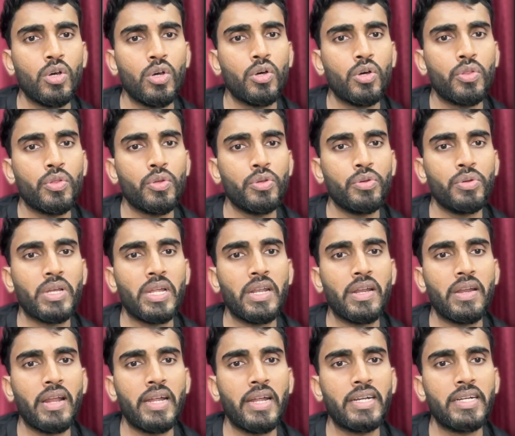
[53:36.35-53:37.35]
So you can
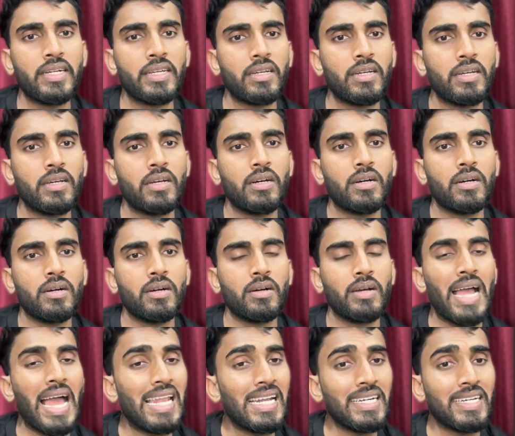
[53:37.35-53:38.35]
write
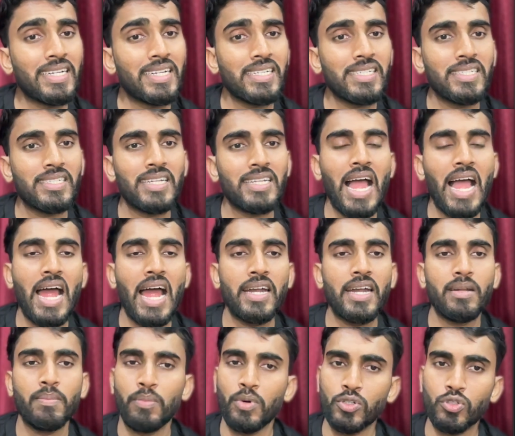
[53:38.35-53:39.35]
alliteration and
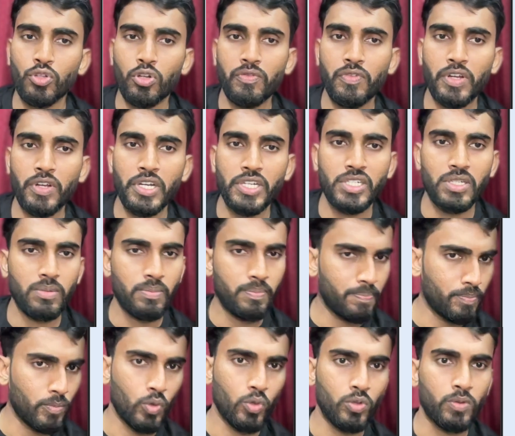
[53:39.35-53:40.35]
personification
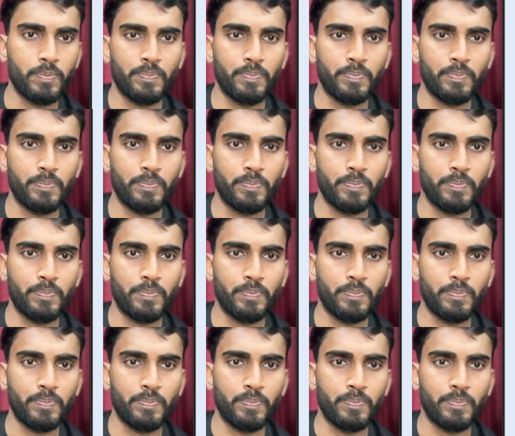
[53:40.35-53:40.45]
both.